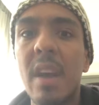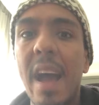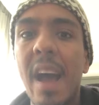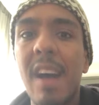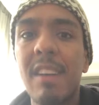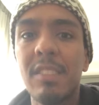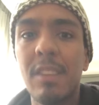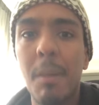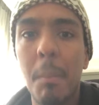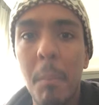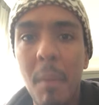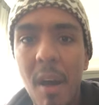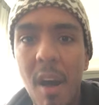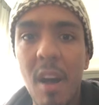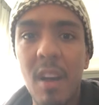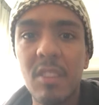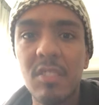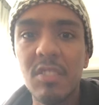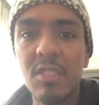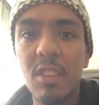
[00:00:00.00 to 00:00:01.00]
as a
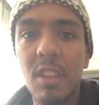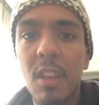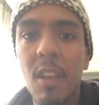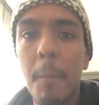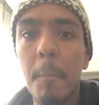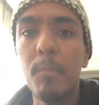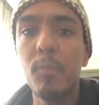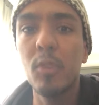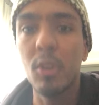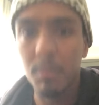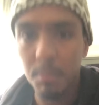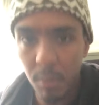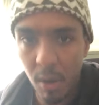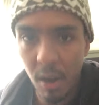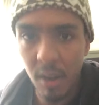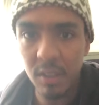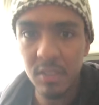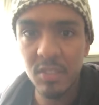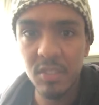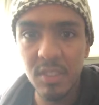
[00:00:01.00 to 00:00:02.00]
mask to
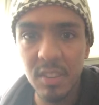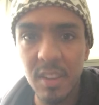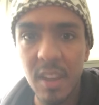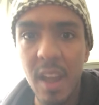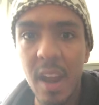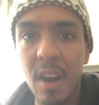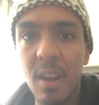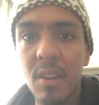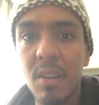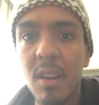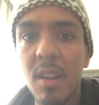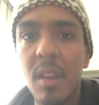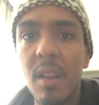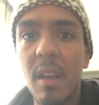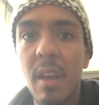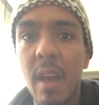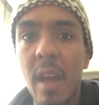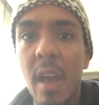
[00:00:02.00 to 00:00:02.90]
mask their uh,